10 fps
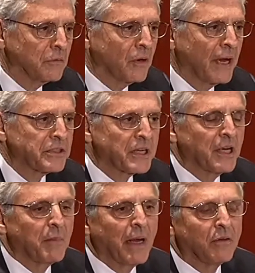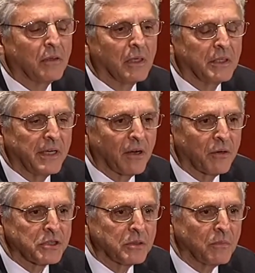you're asking about uh,
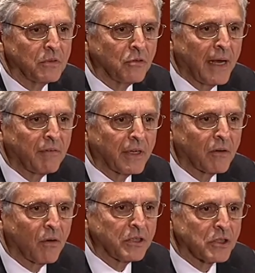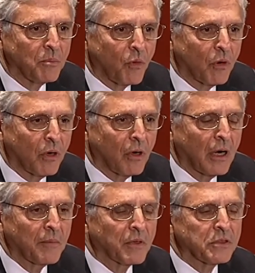terrorism traveling across the border,
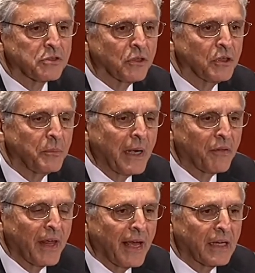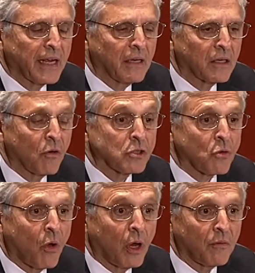I'm concerned about that across
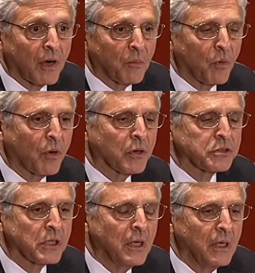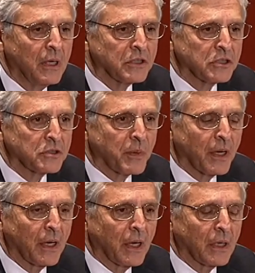all of our borders. This has been
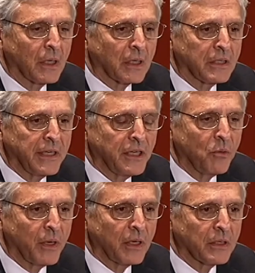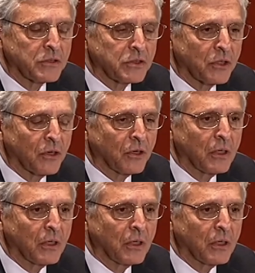a, a continuing concern. But do